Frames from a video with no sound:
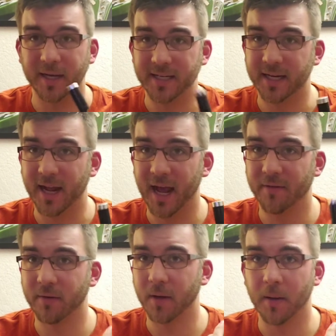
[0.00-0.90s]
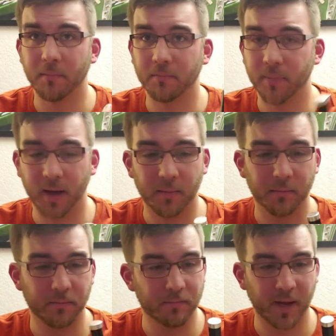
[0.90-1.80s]
did have a
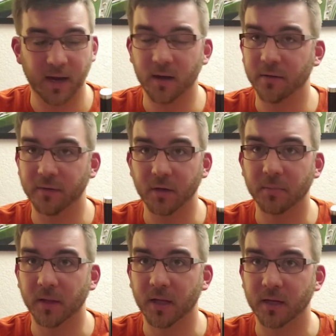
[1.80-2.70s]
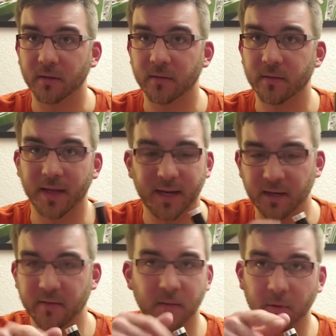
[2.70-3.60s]
pair of earplugs that had
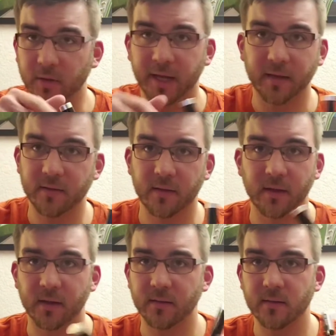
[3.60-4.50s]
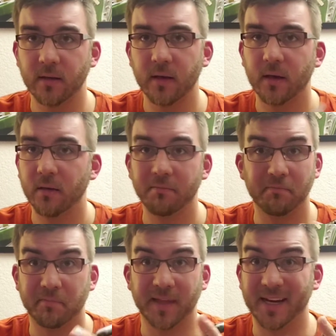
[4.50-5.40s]
a similar case to this
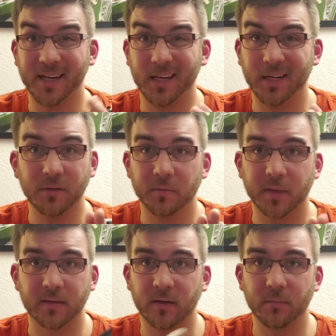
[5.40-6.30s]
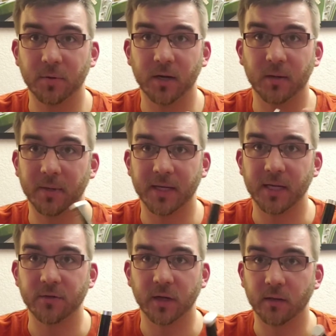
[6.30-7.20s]
that I didn't use because I didn't put it on my
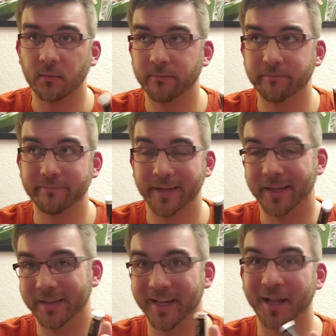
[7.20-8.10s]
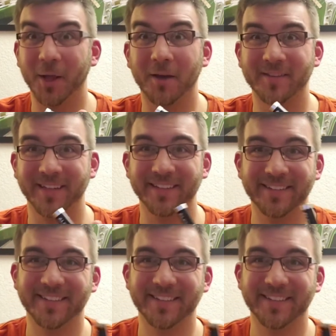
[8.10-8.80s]
keychain, and then I lost it.